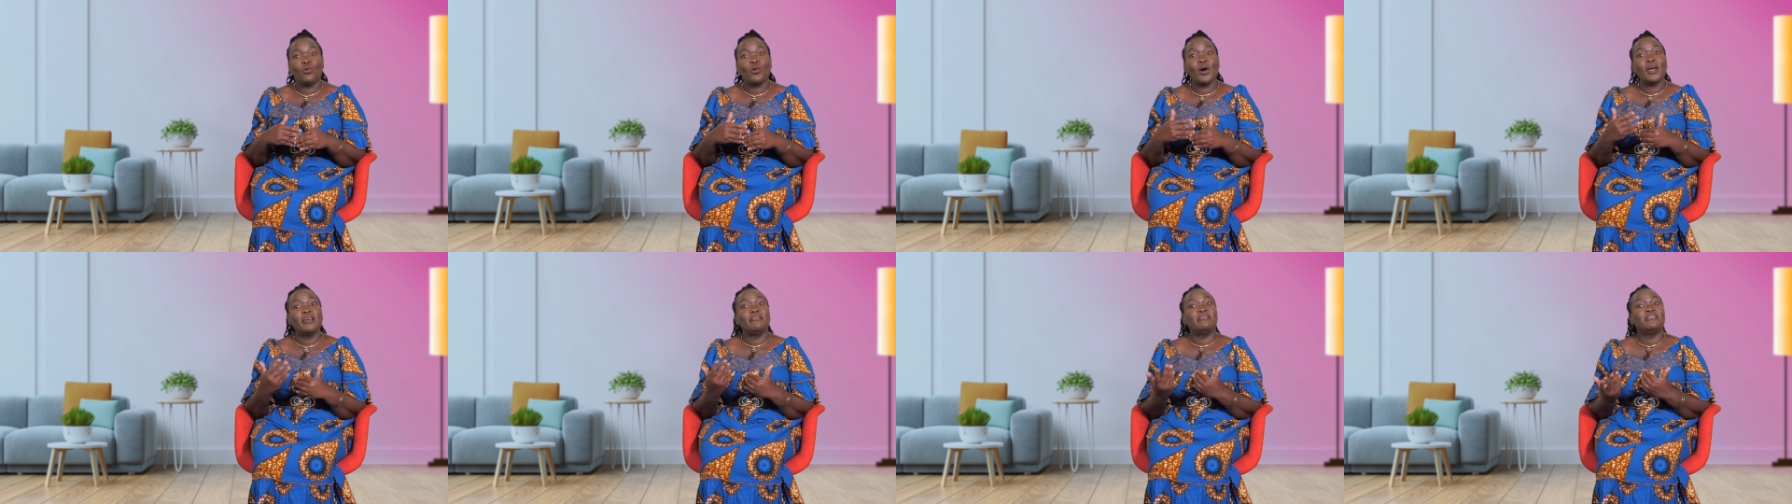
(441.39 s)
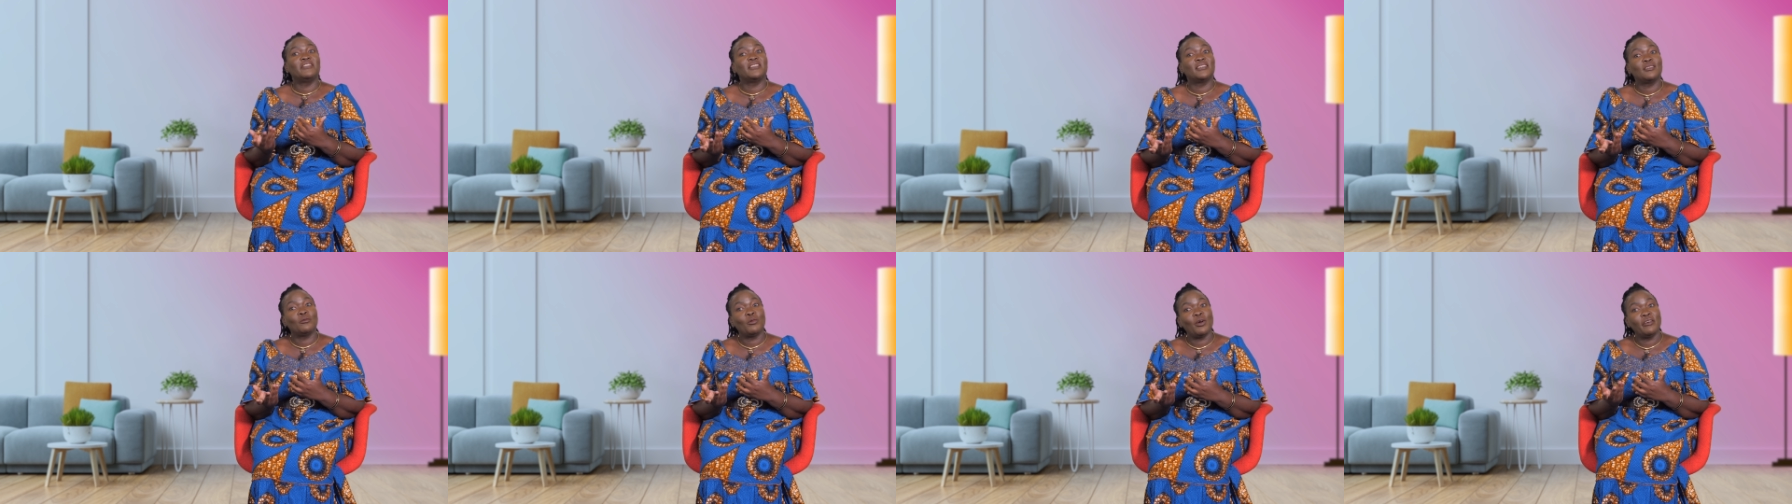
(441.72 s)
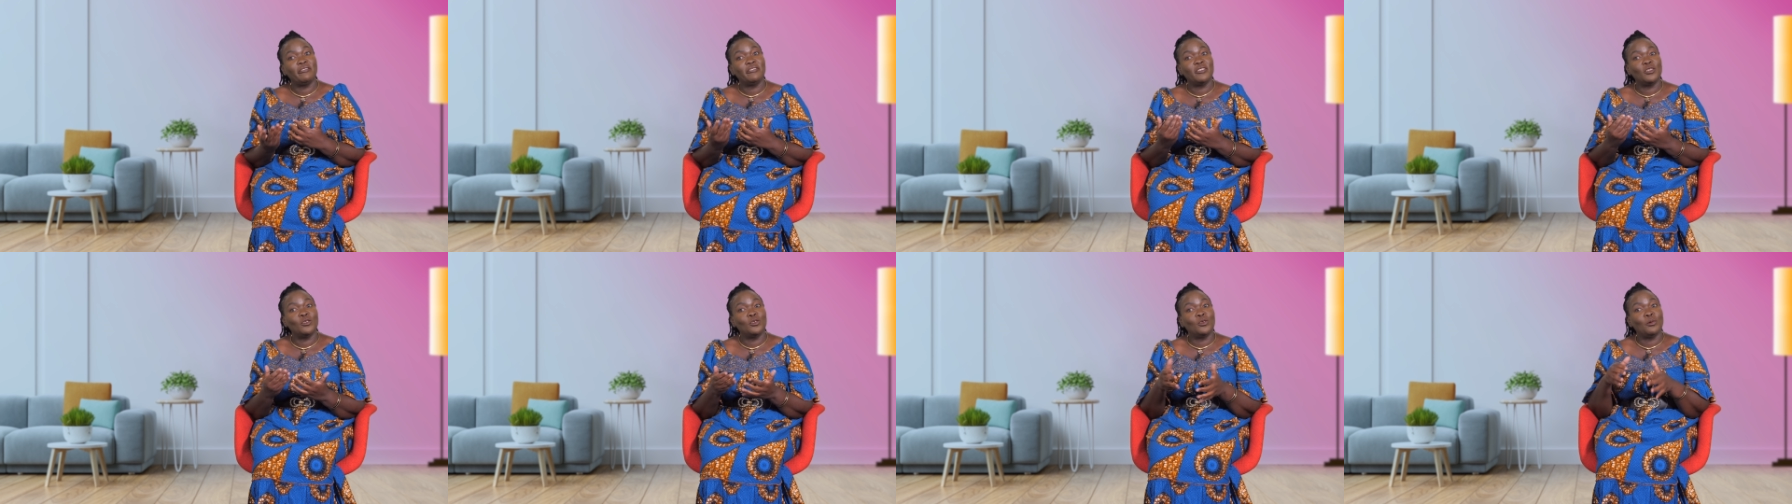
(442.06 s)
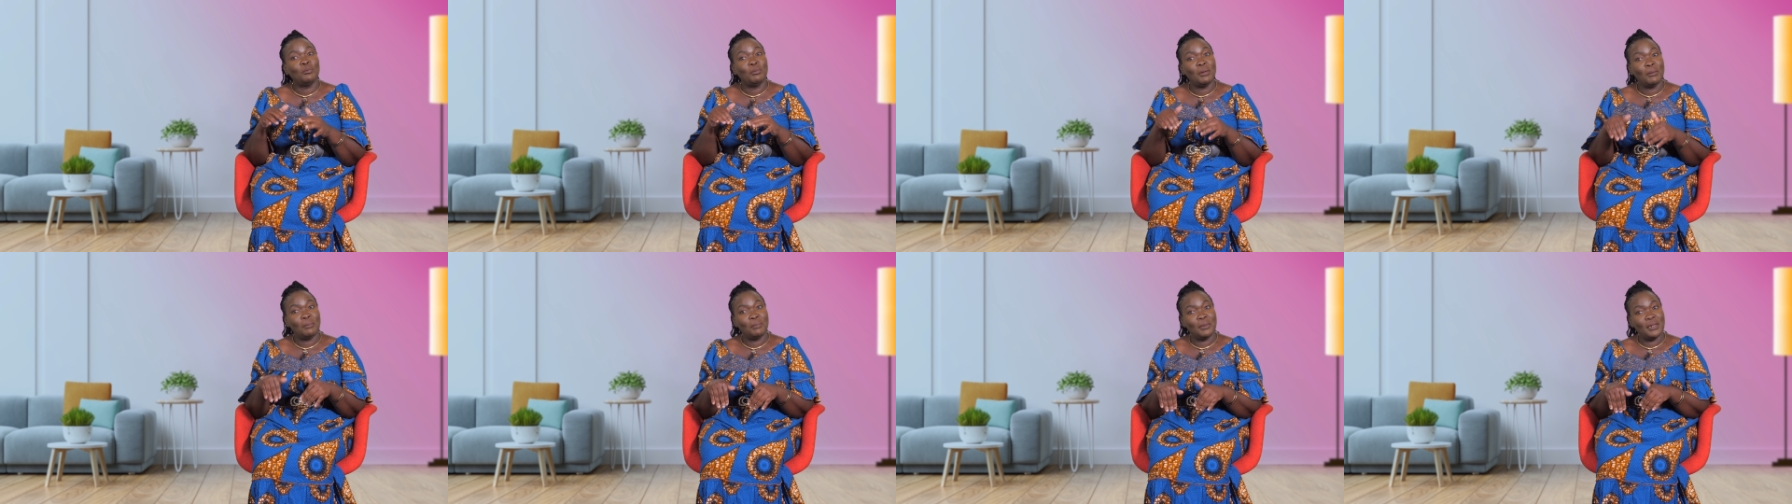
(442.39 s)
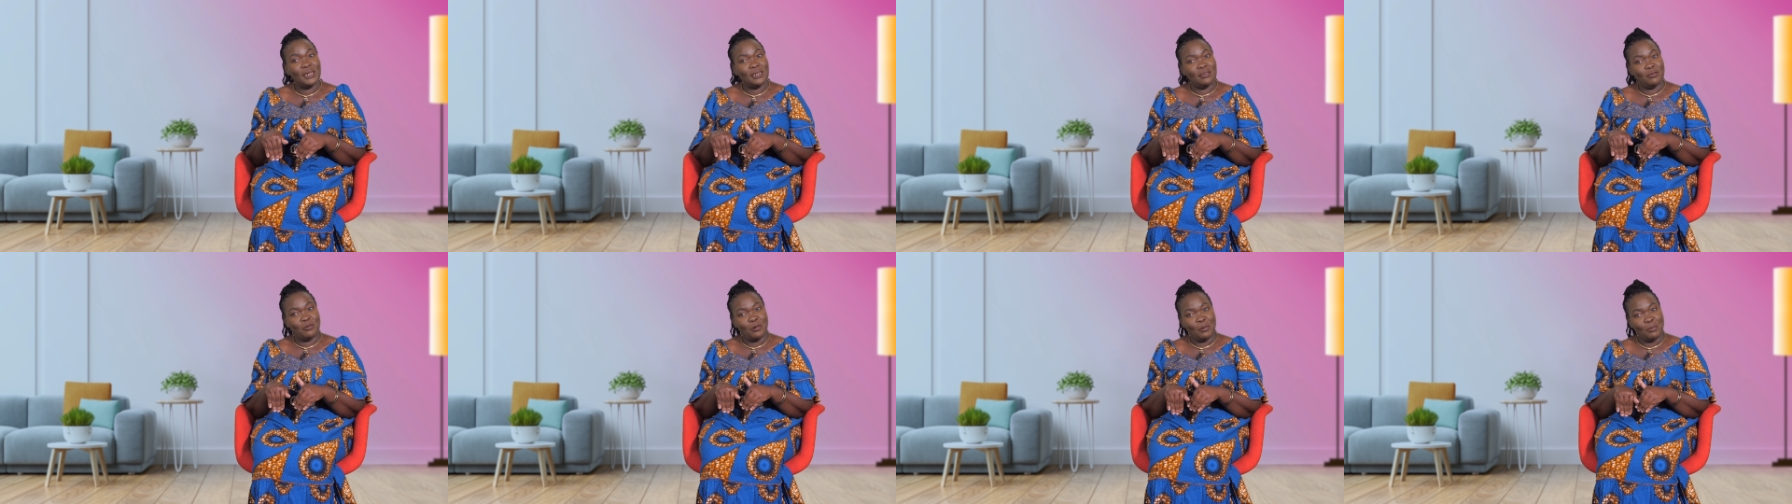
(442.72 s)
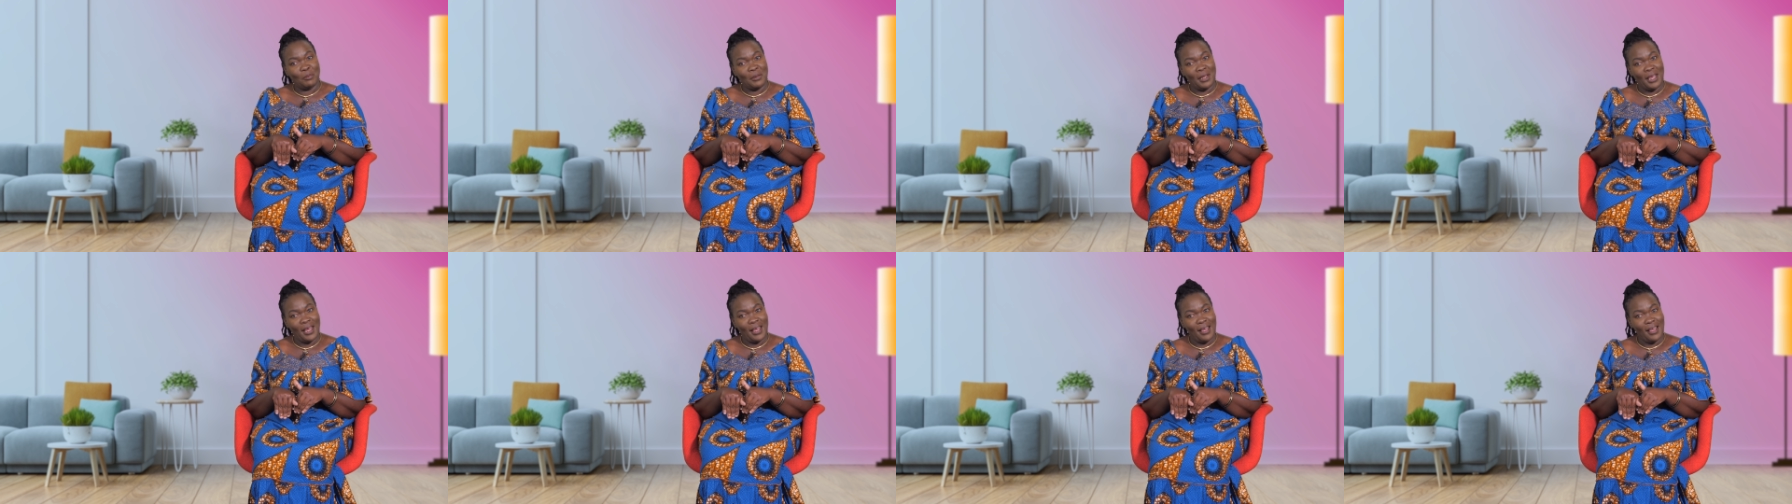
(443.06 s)
wives. Wives used to be picked from
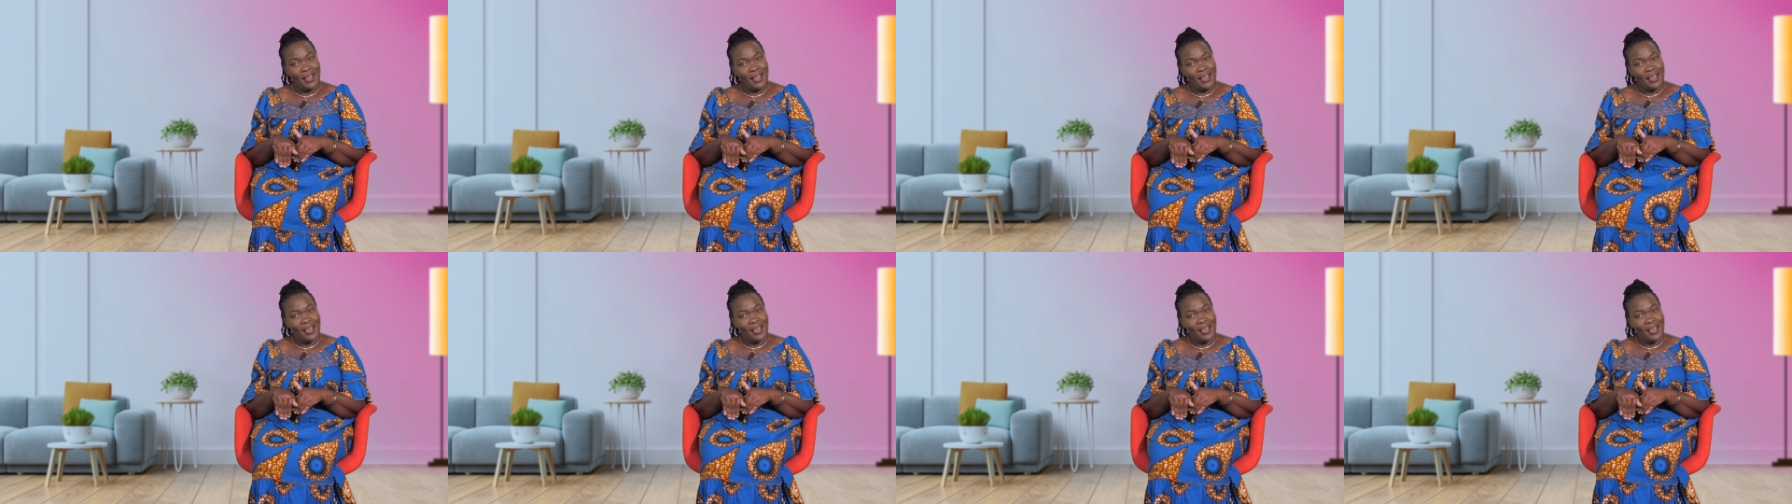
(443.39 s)
there.